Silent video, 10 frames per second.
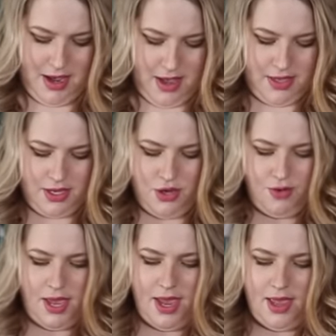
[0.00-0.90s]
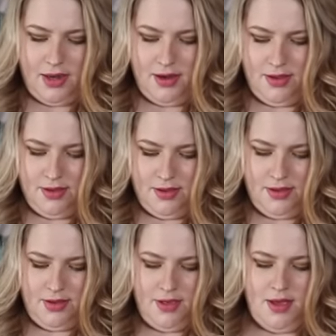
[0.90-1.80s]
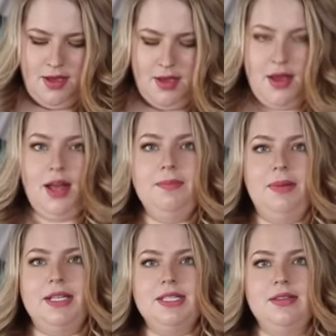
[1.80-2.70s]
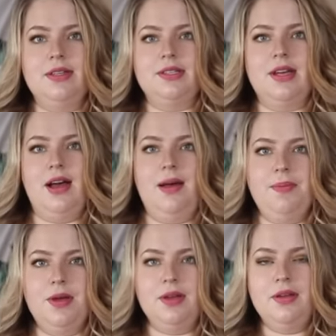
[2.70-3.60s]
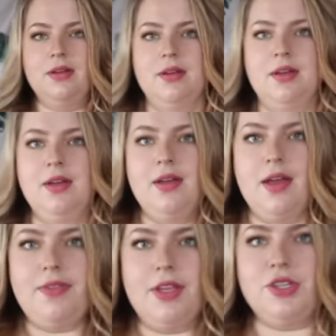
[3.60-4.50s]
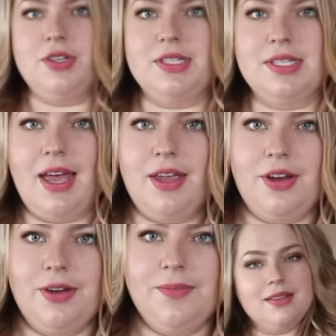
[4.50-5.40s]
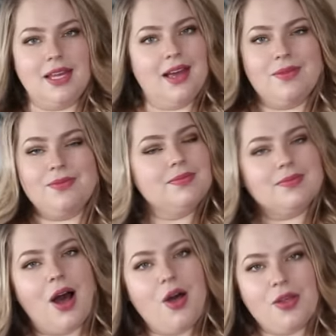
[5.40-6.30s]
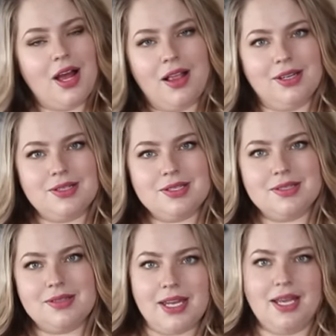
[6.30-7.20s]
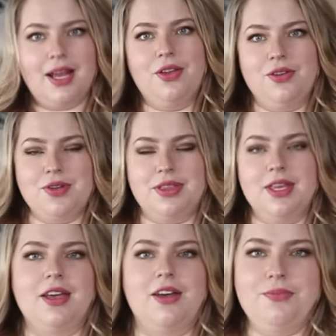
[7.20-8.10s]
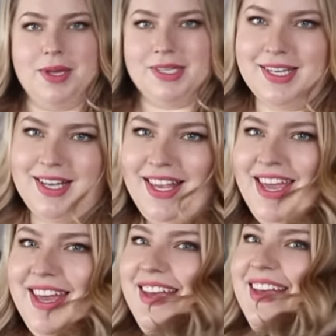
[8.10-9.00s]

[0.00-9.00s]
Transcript: And then you can unbutton the top if that's your desire. They have all the colors, any color you could think of basically.